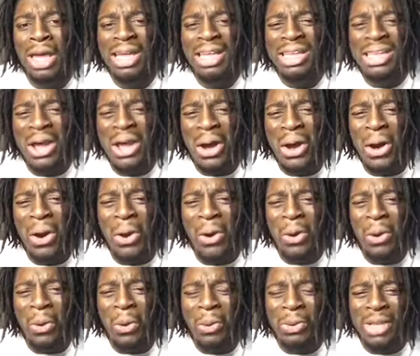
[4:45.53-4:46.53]

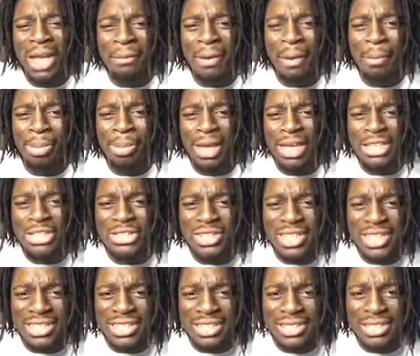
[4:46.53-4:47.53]
No, not my
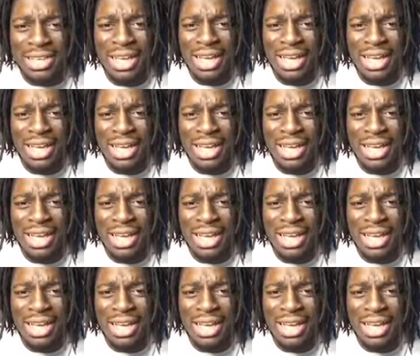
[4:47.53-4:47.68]
Patriots.